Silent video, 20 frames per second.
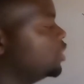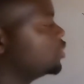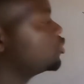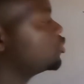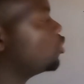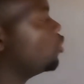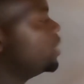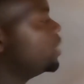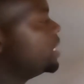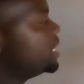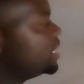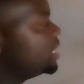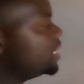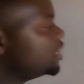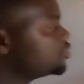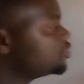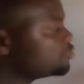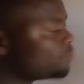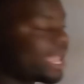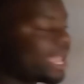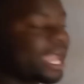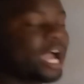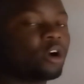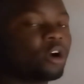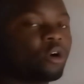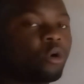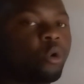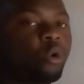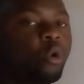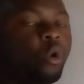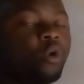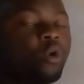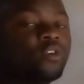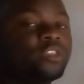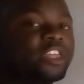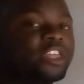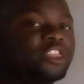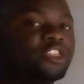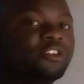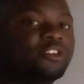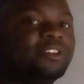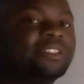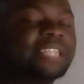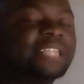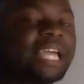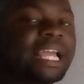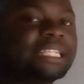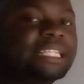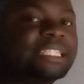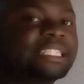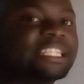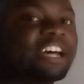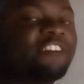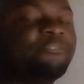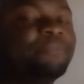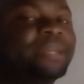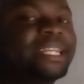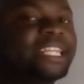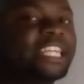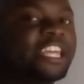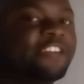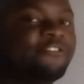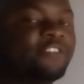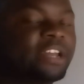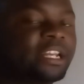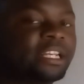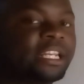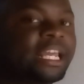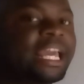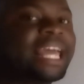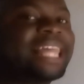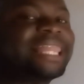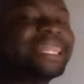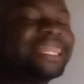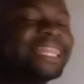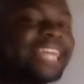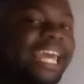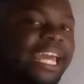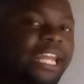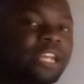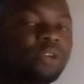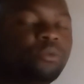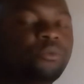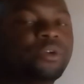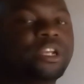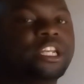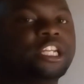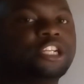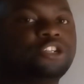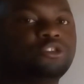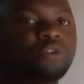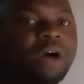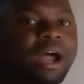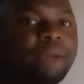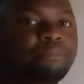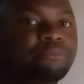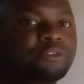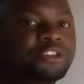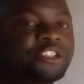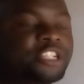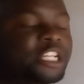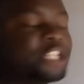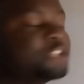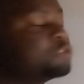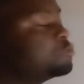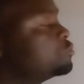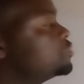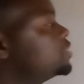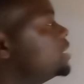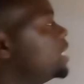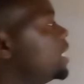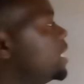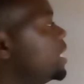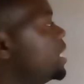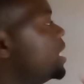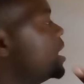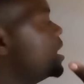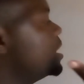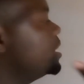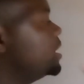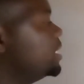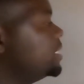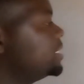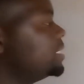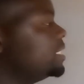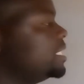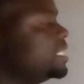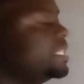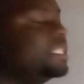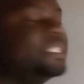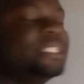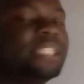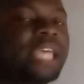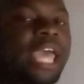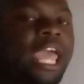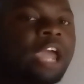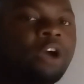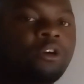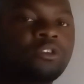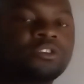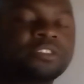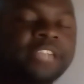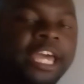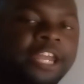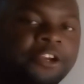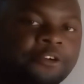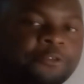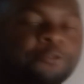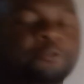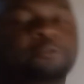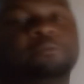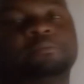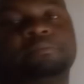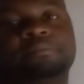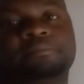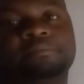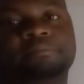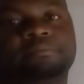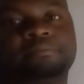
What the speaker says: So in this triangle, all the three sides have been given. Then we need to appreciate to say this is a cosine rule.